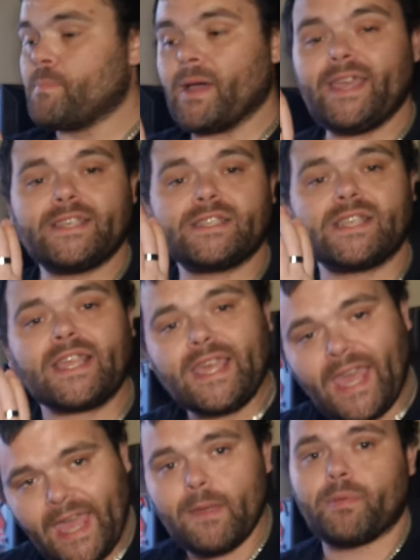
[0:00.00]
But it's the
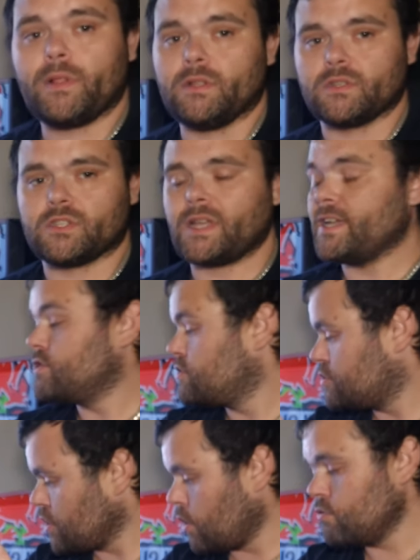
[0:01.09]
cables. I
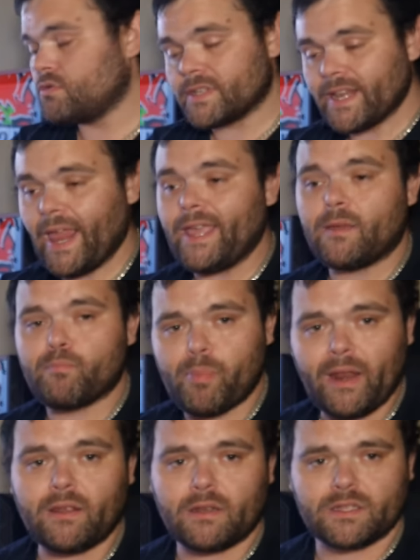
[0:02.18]
don't like
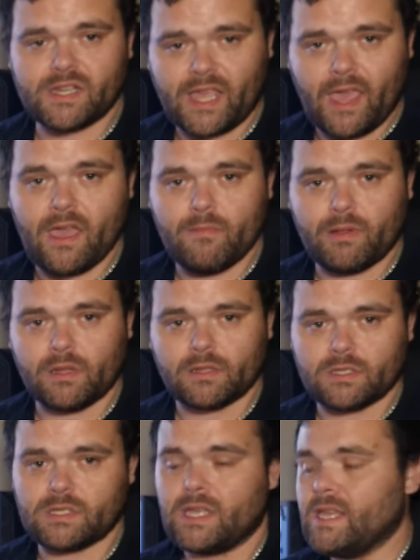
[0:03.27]
bundles of
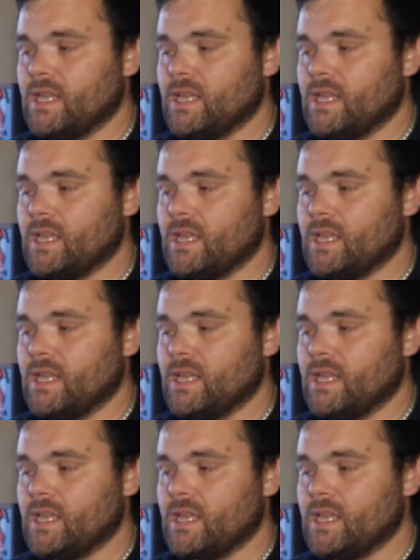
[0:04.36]
cables.